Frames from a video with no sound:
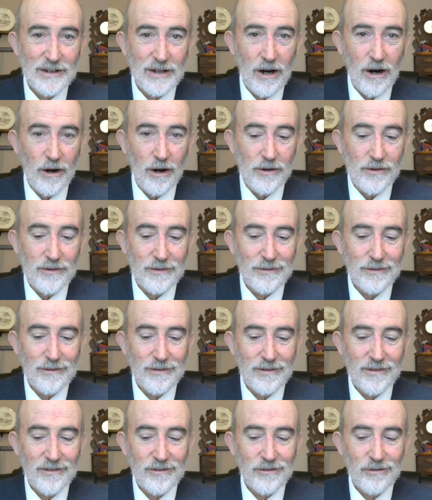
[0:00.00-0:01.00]
Our
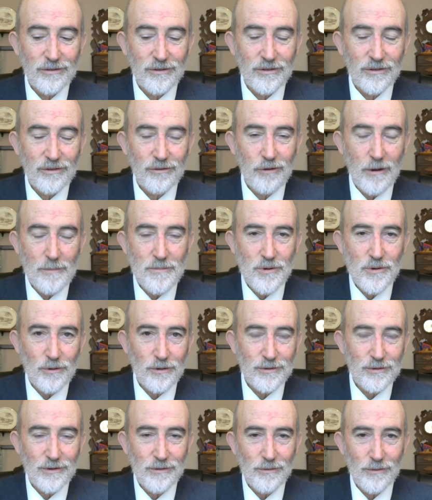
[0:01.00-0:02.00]

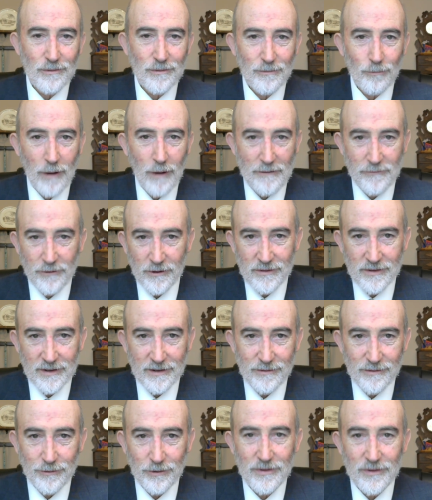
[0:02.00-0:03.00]
scripture
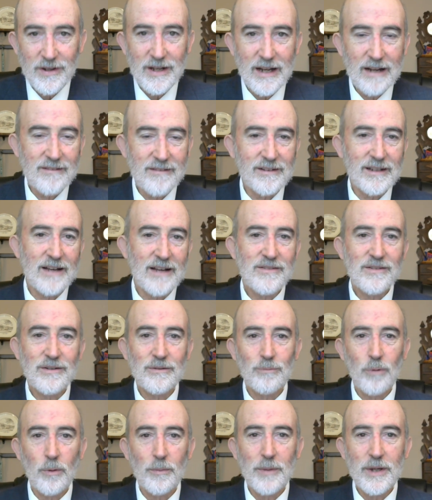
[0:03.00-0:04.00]
references for today's
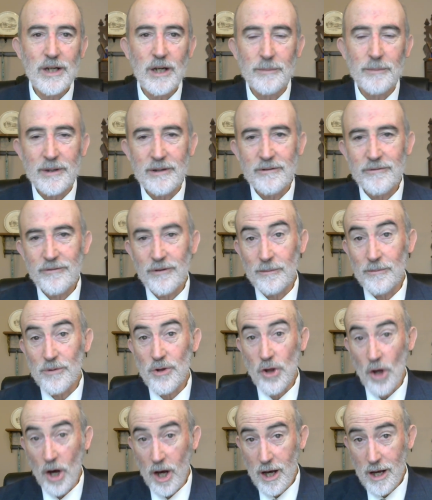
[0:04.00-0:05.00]
lesson will be coming from
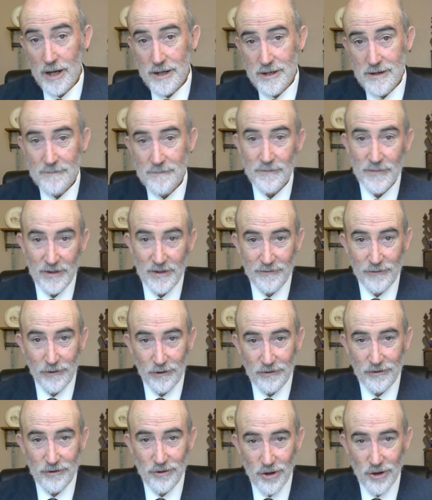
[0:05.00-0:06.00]
John, the
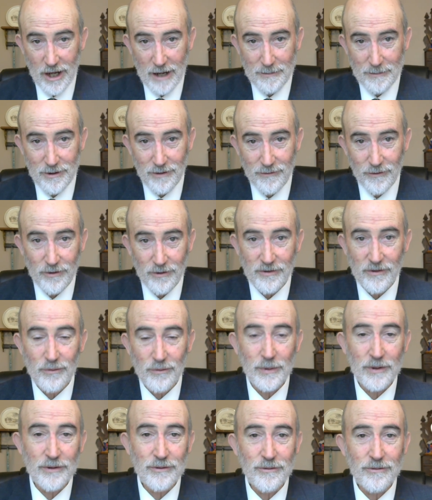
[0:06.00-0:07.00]
first chapter, verses
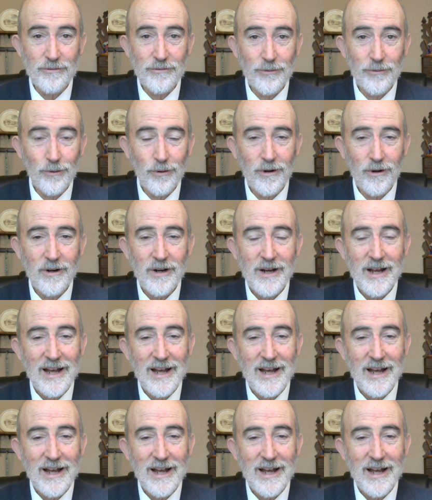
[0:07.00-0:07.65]
1 through 4,